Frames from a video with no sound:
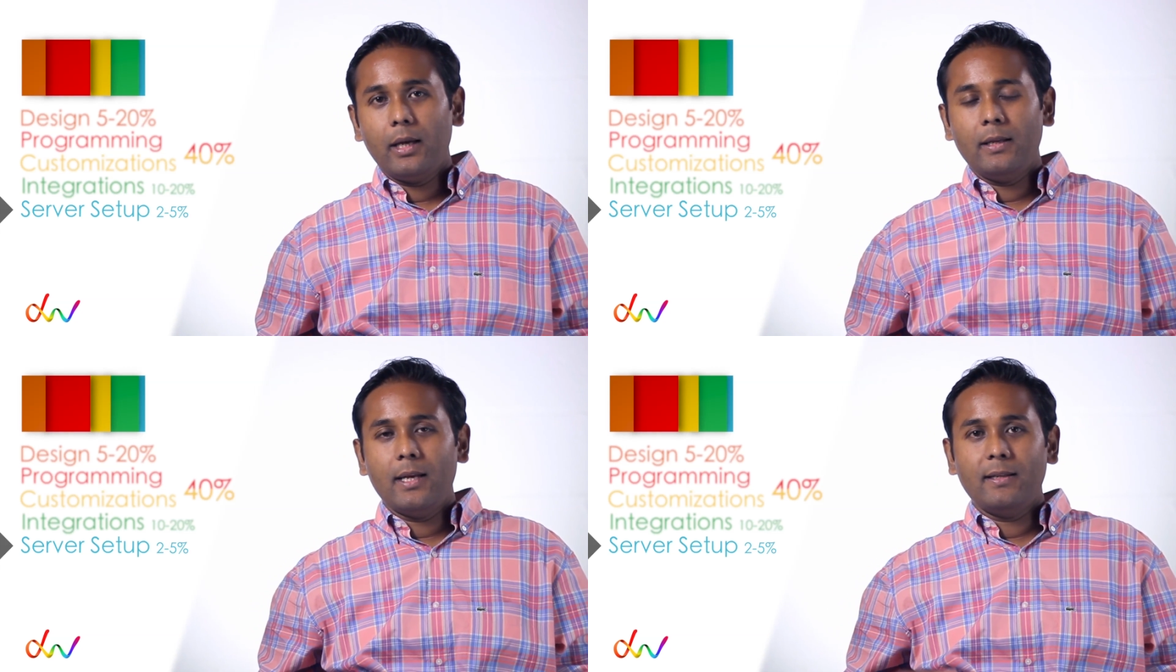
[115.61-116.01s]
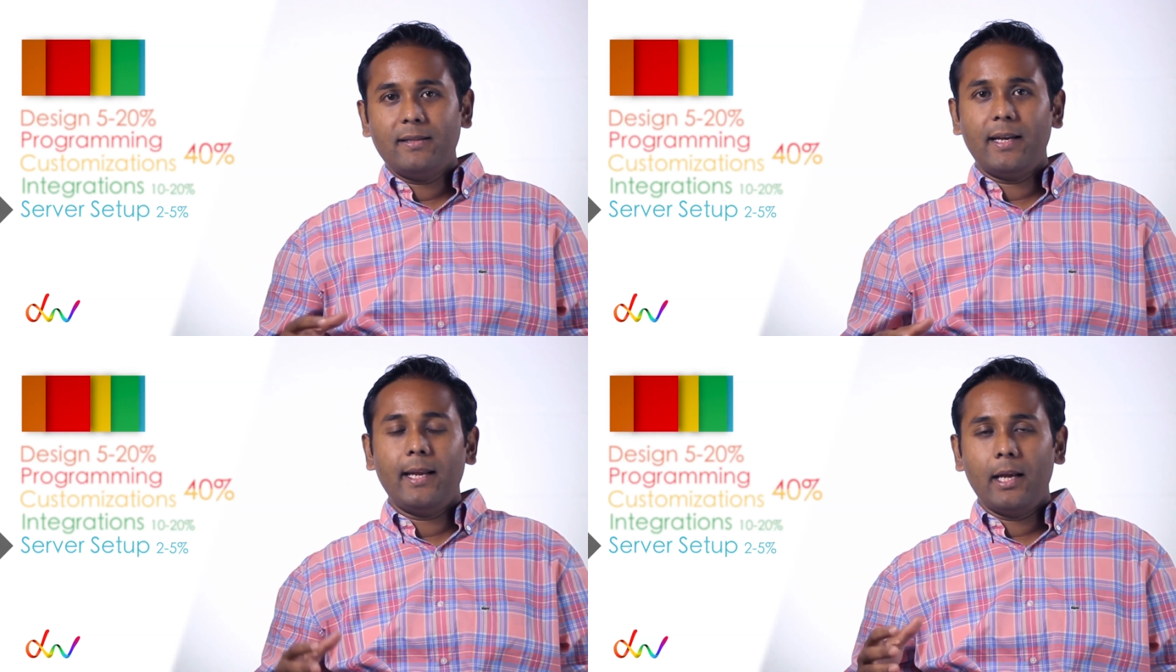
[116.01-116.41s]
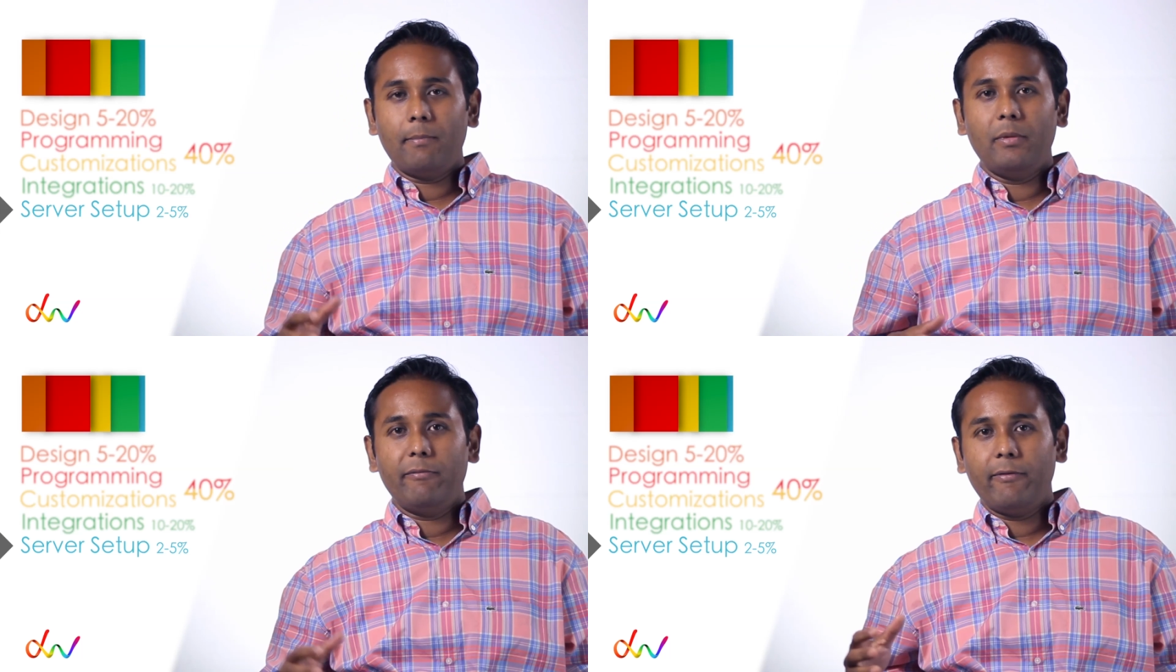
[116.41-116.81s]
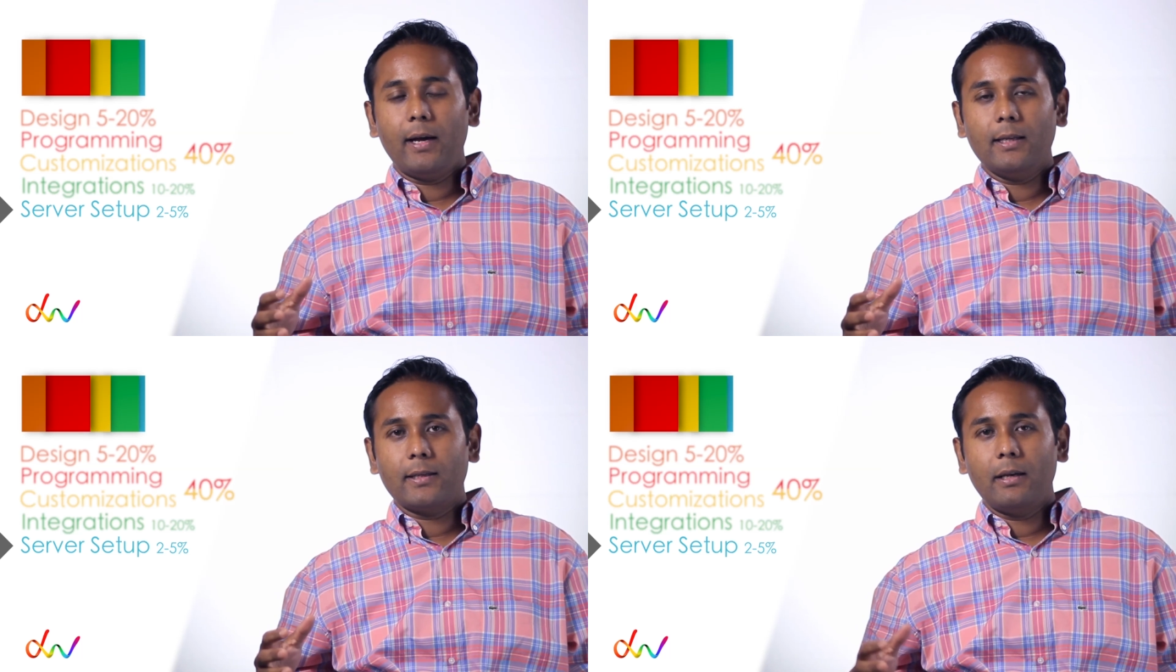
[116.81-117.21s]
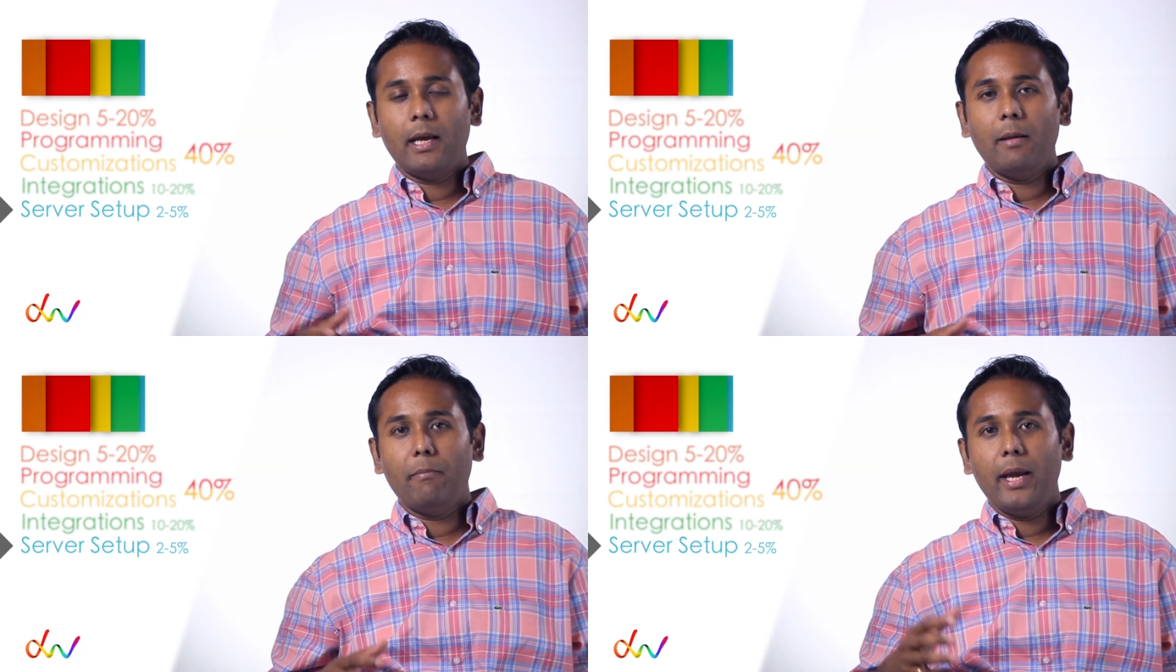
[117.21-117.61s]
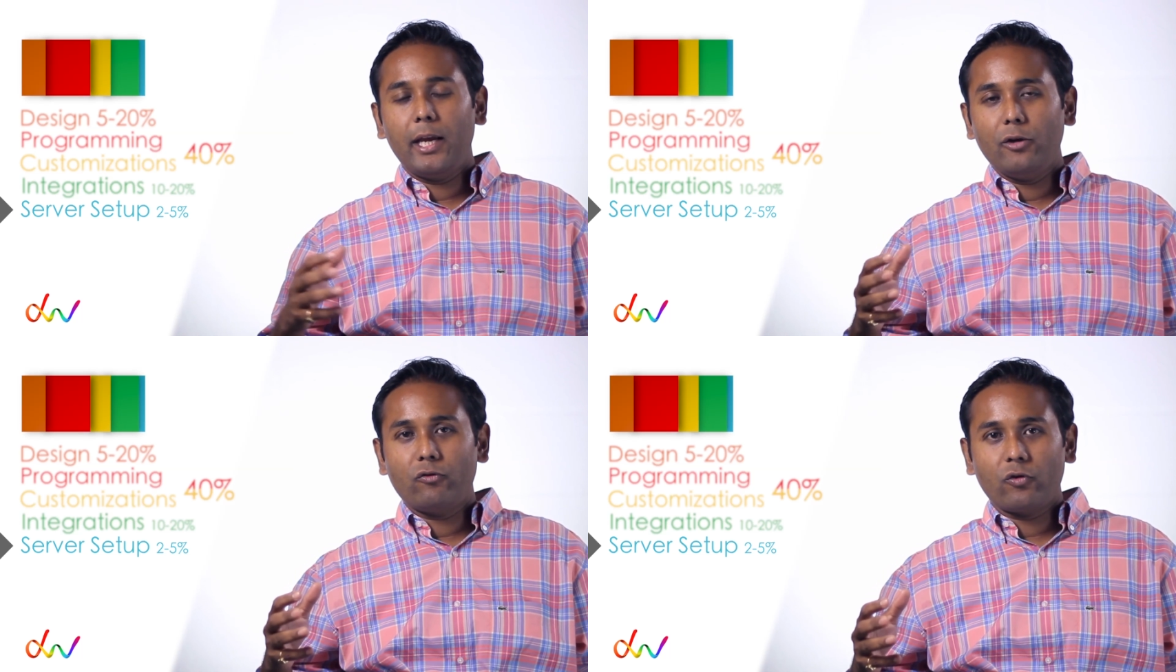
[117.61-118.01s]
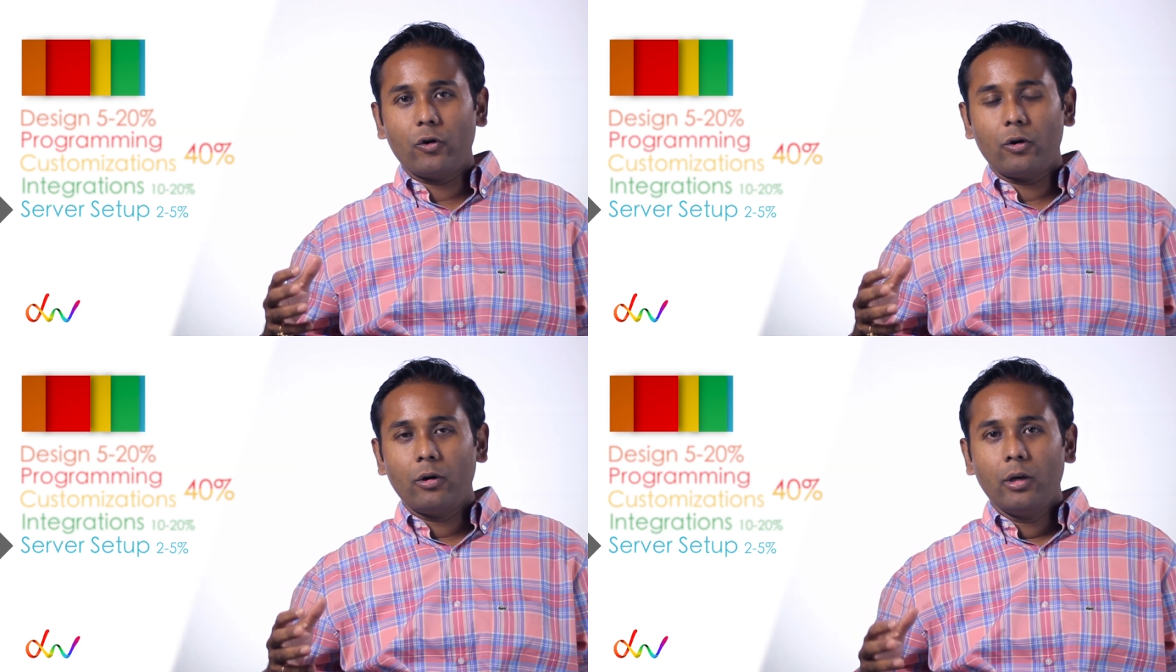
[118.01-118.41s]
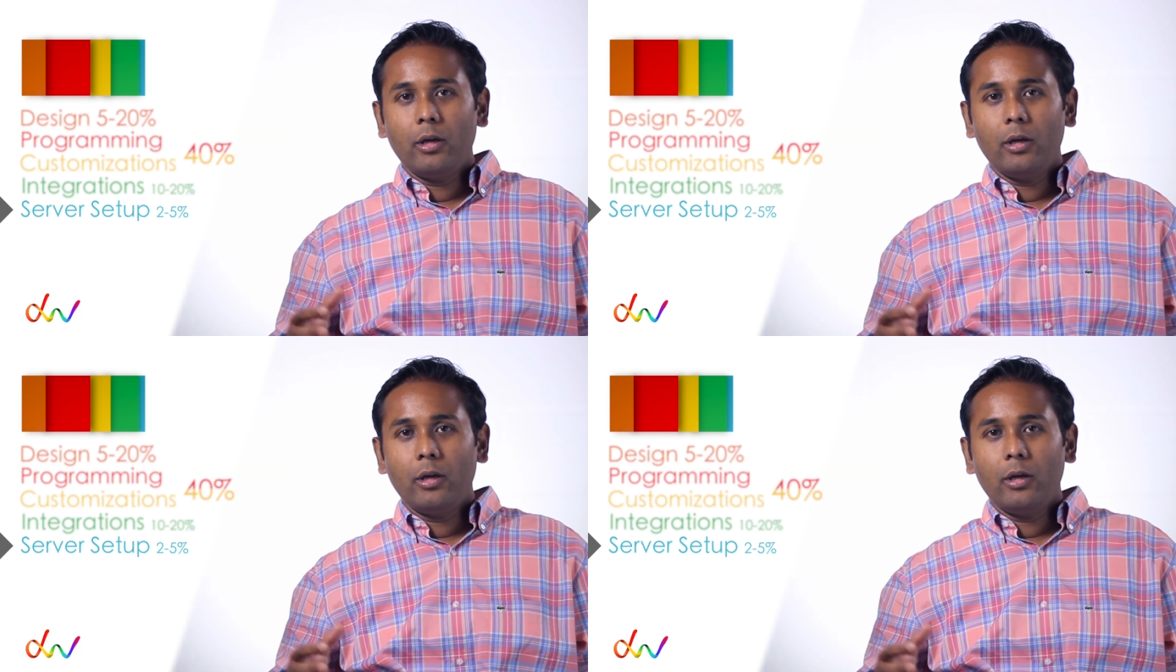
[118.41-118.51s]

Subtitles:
in setting up the files and making sure